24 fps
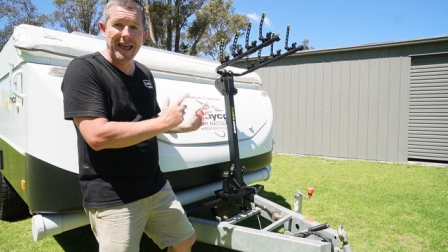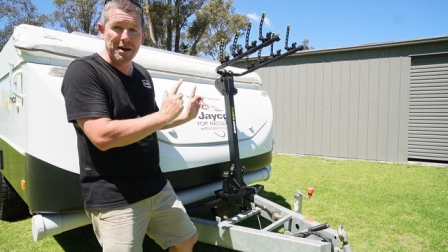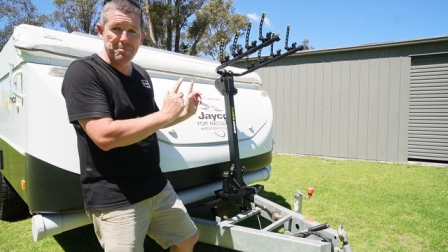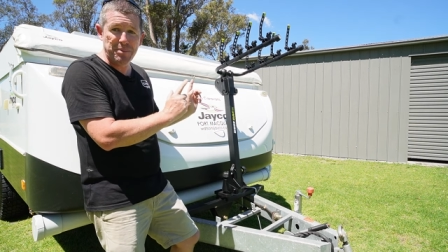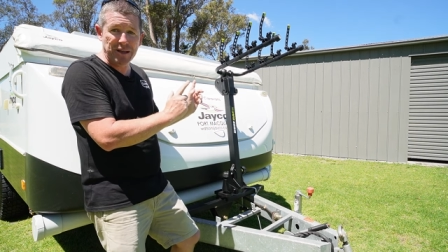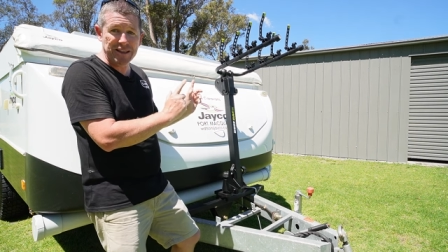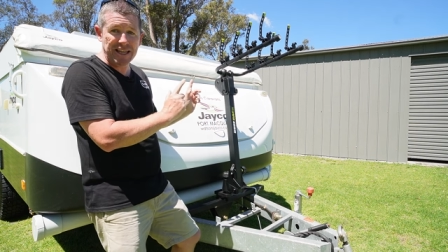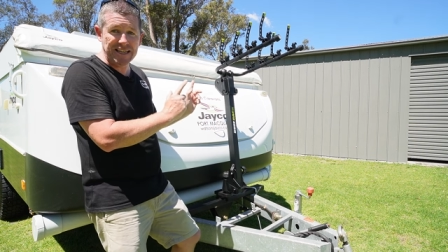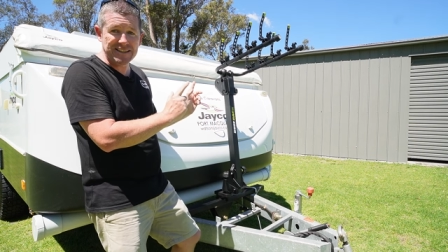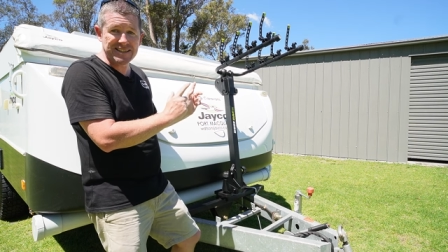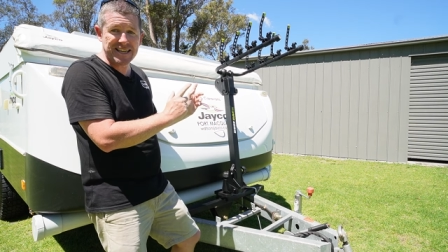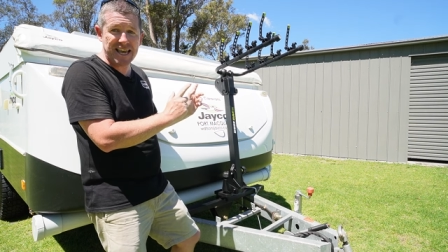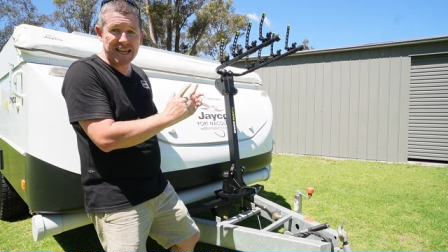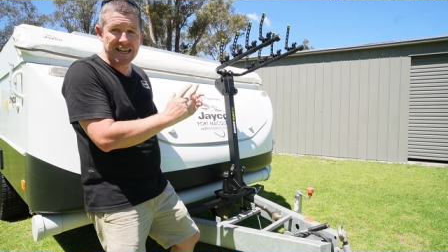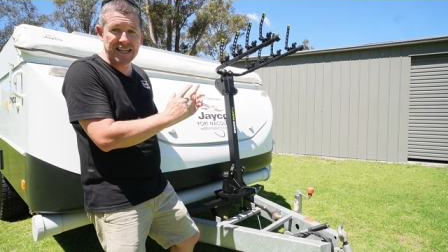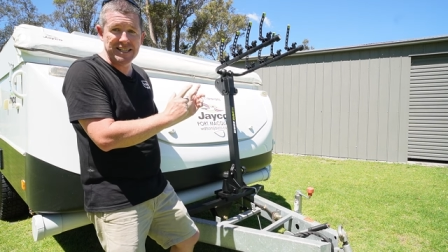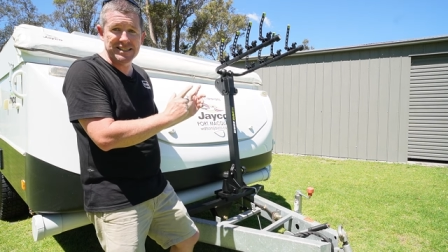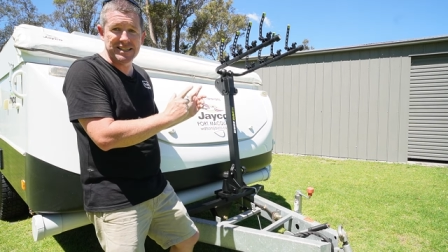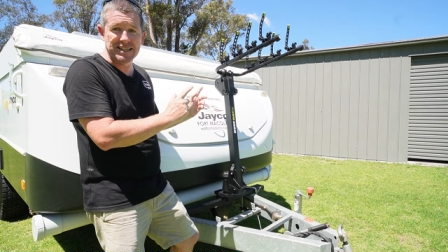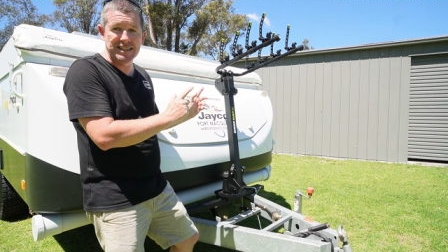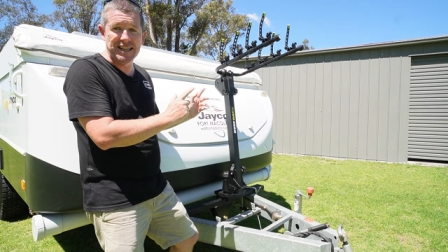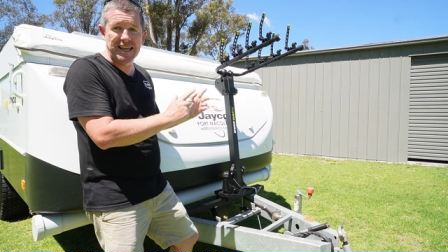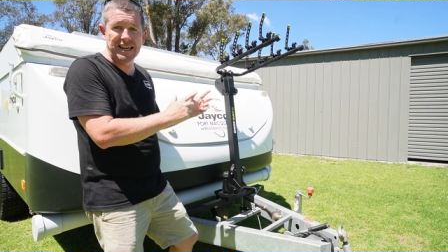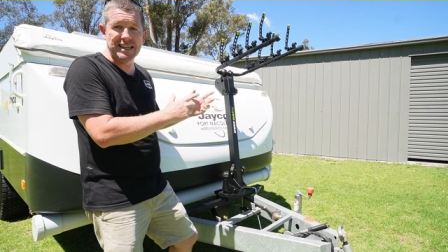But let's get
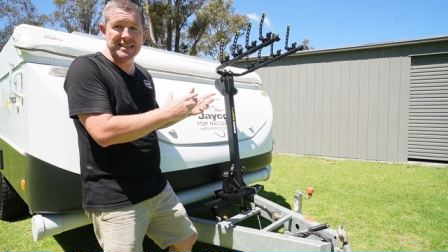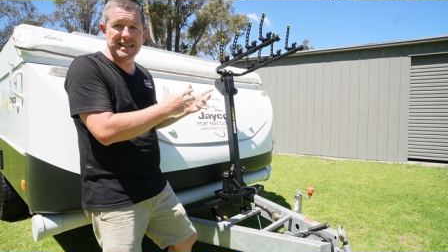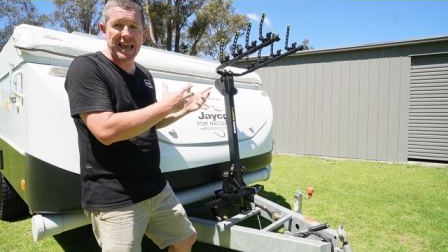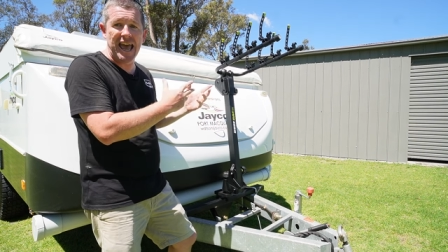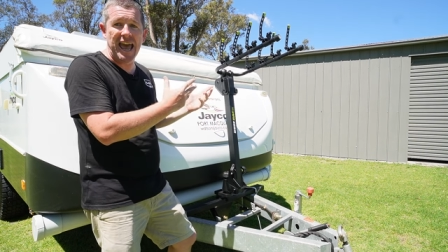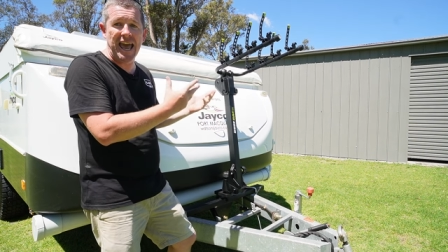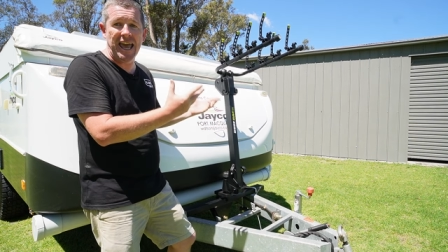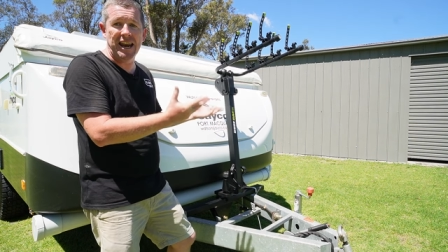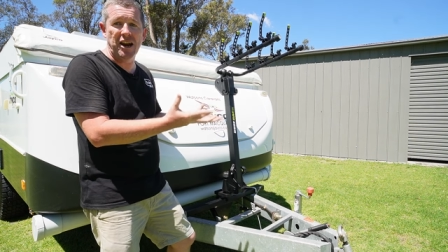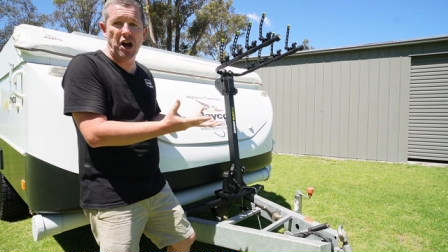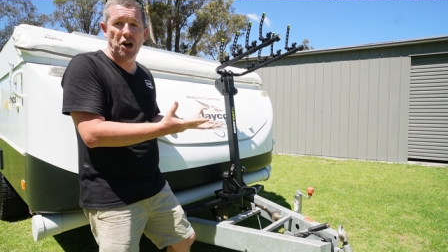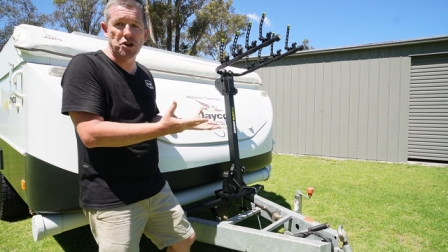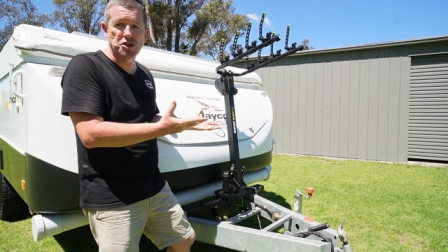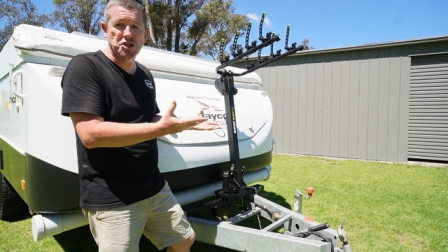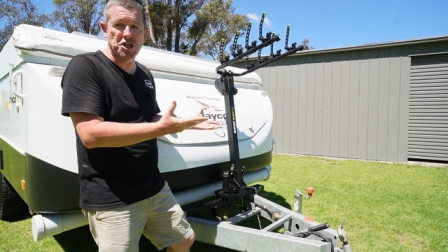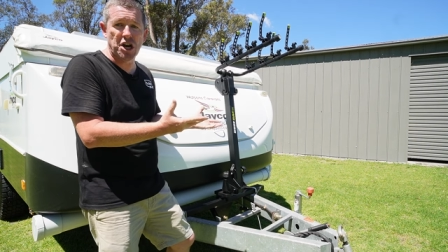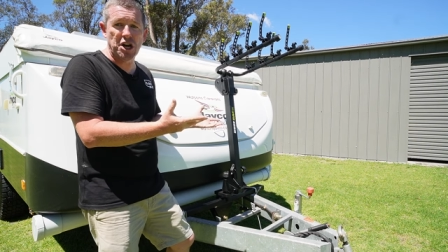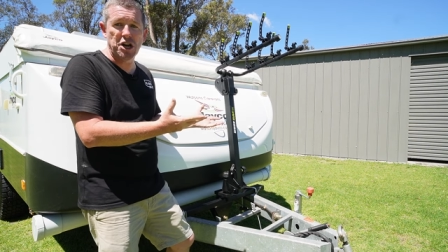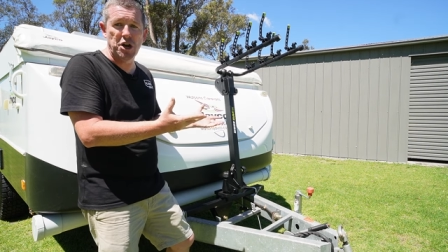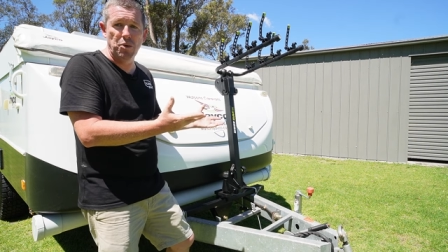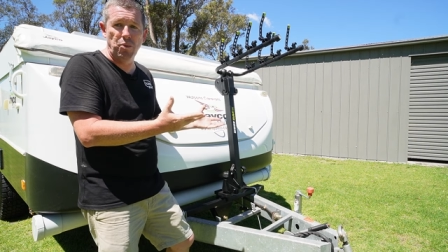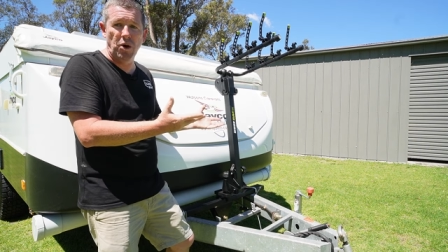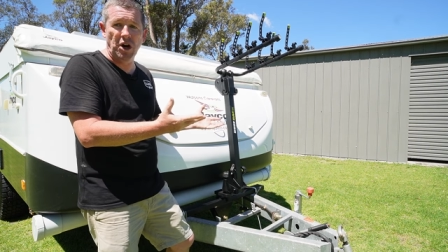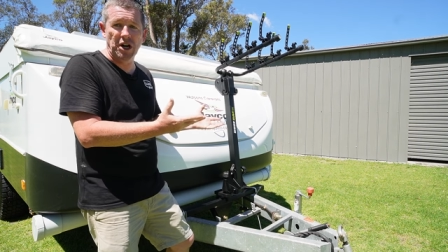into this and I'll show
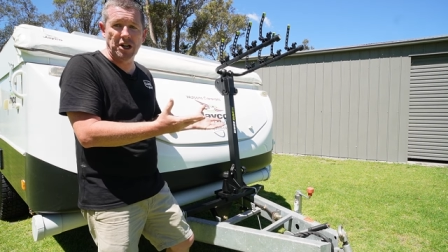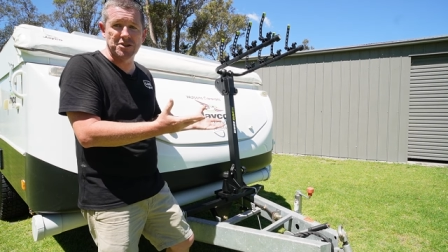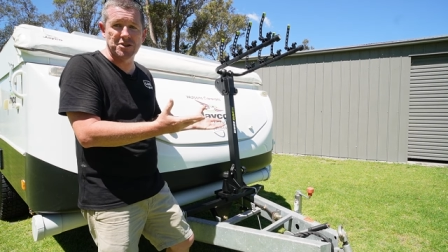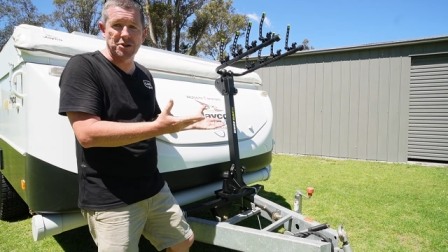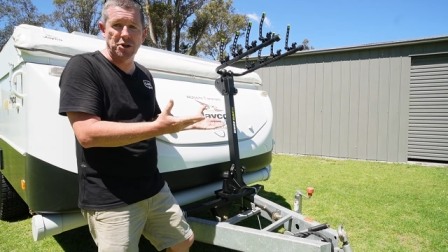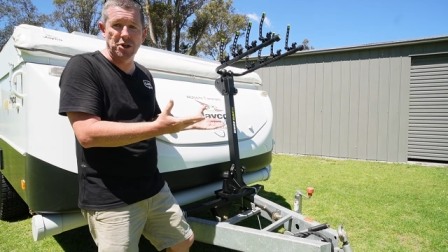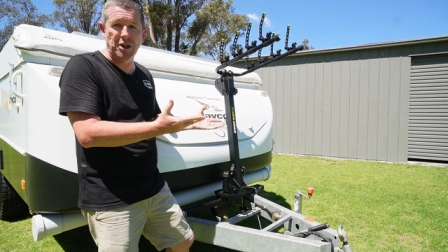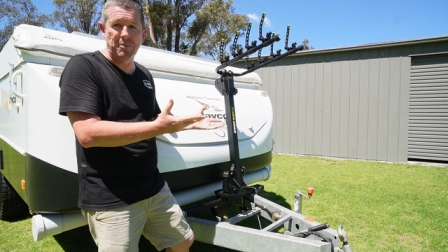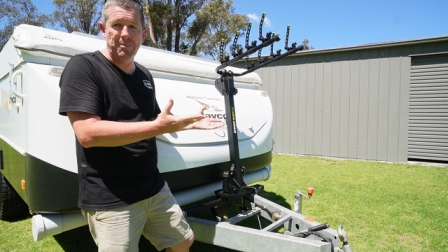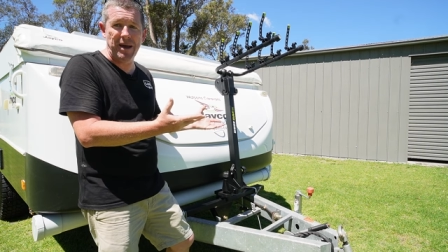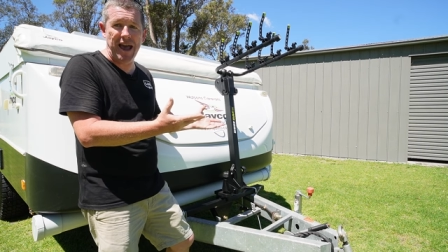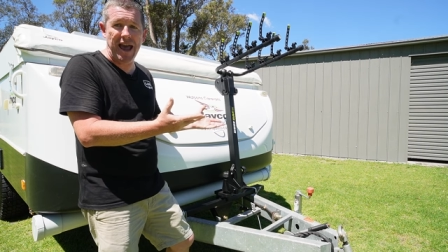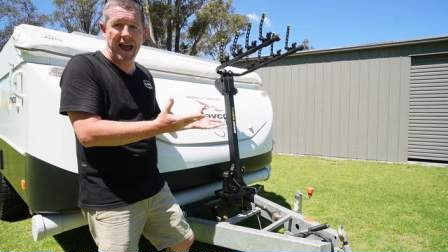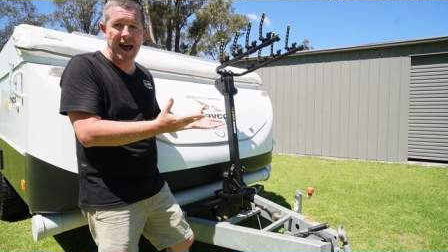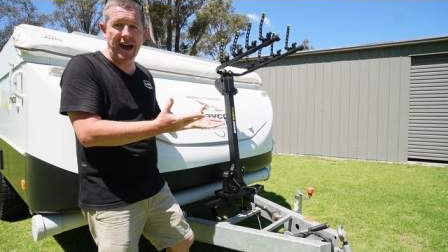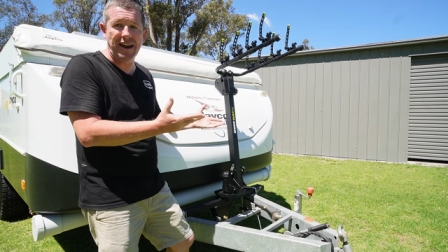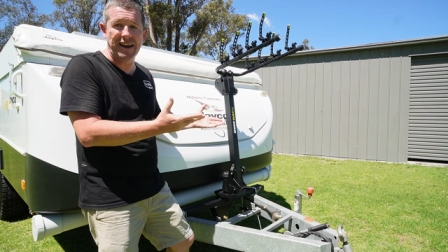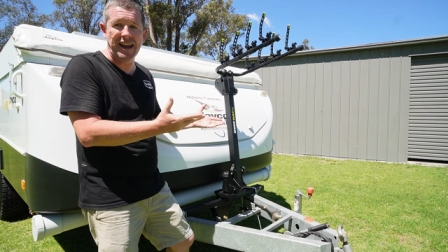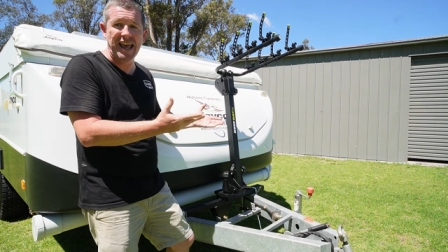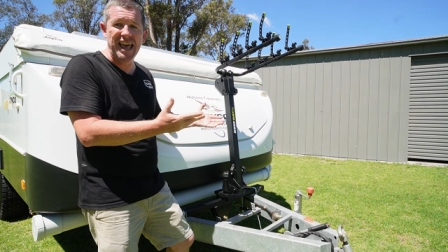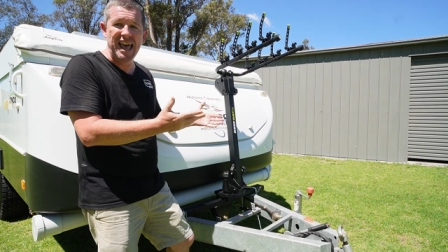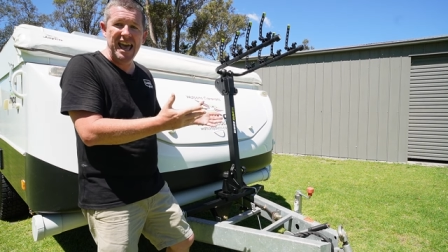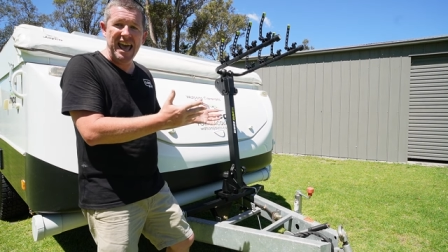you what it's all about